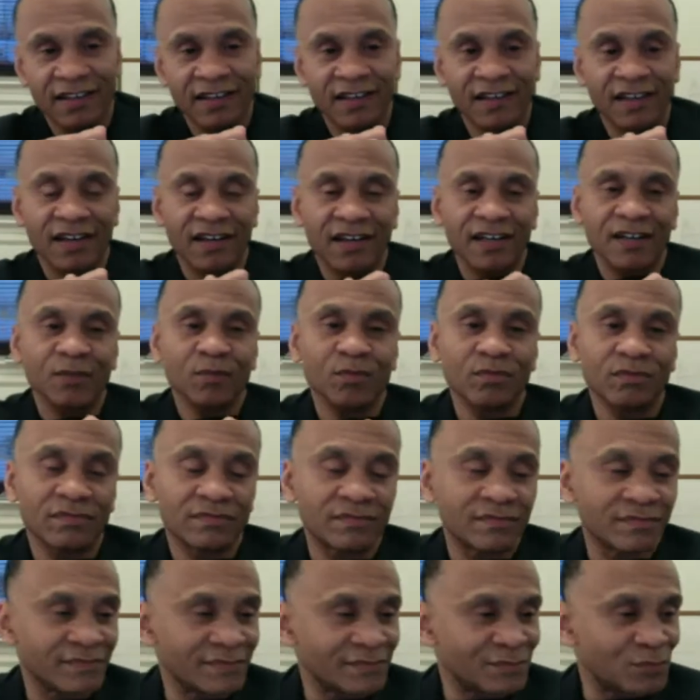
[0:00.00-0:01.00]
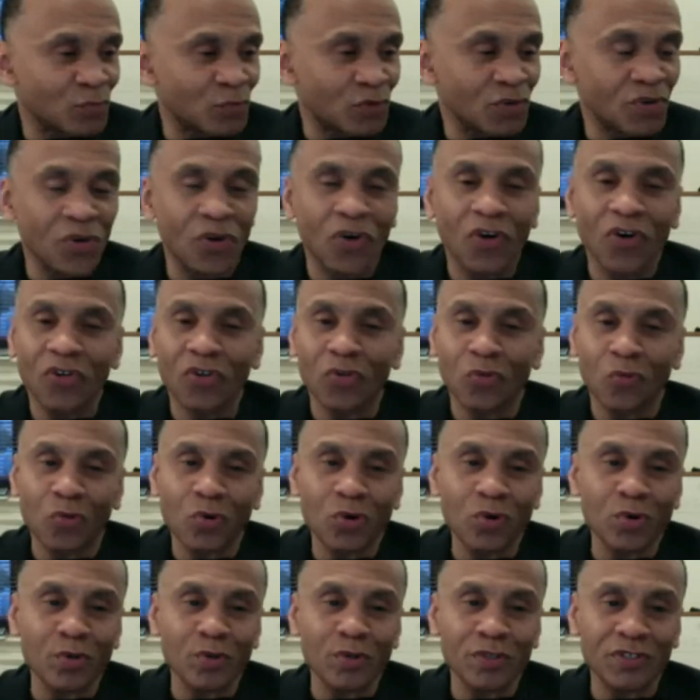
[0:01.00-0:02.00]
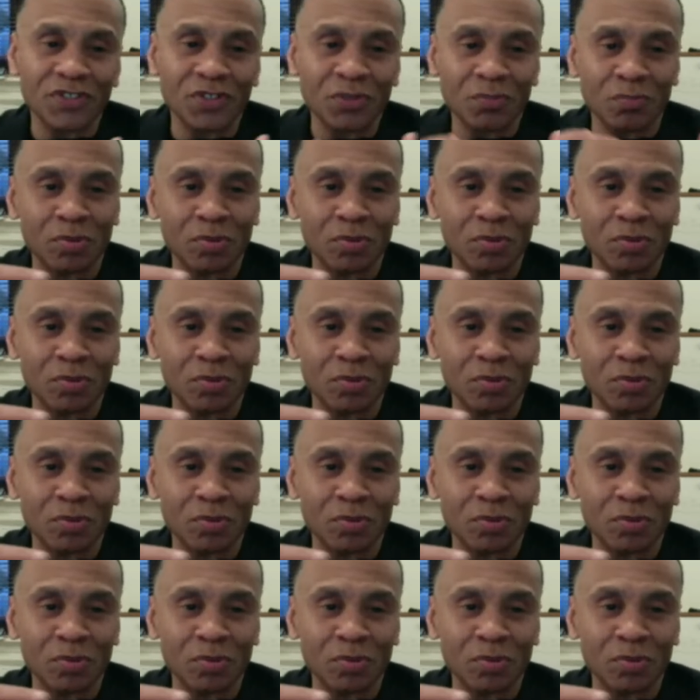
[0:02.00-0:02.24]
what are all the words?